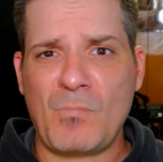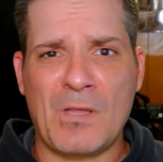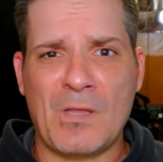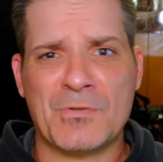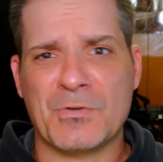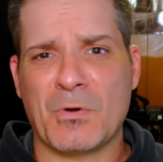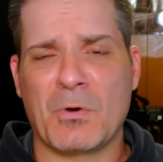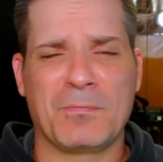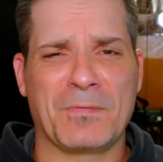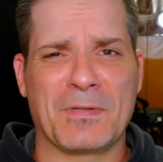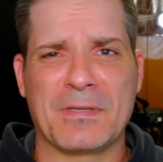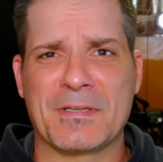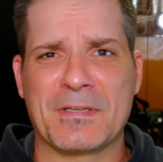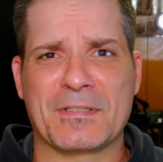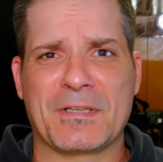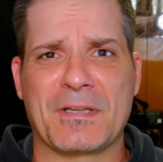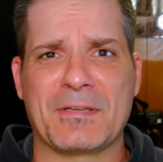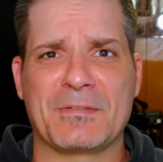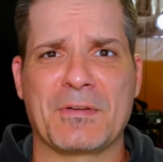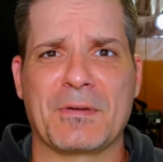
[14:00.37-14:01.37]
So hopefully
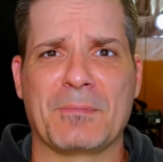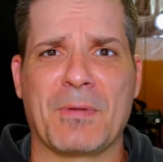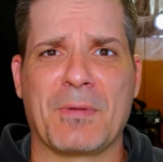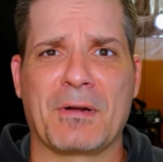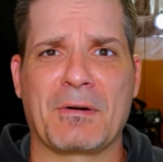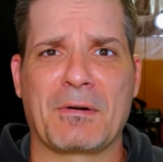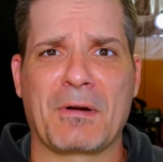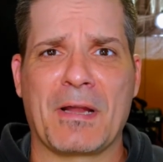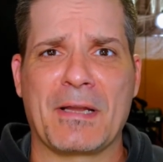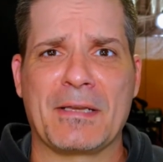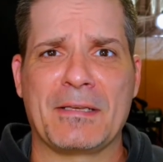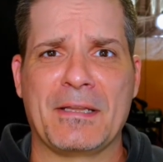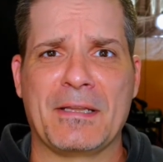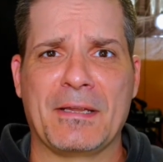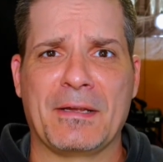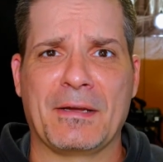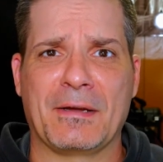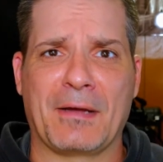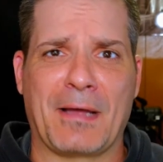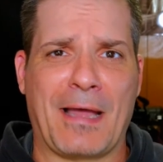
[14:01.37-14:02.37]
this gives you a better
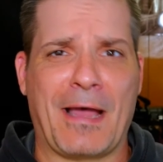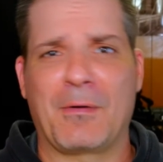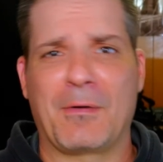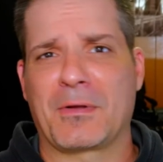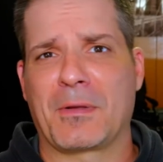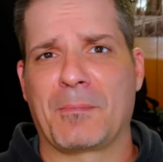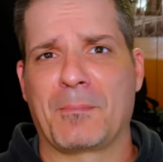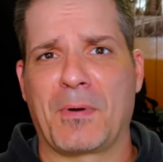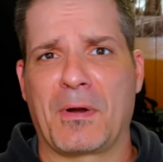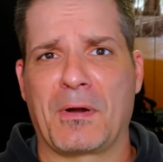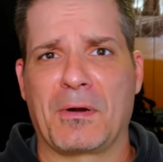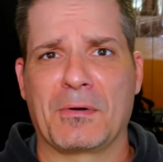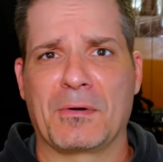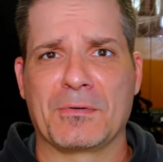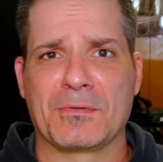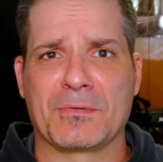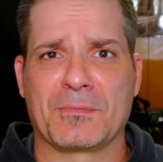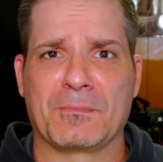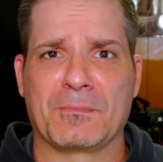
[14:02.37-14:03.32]
idea how it compares,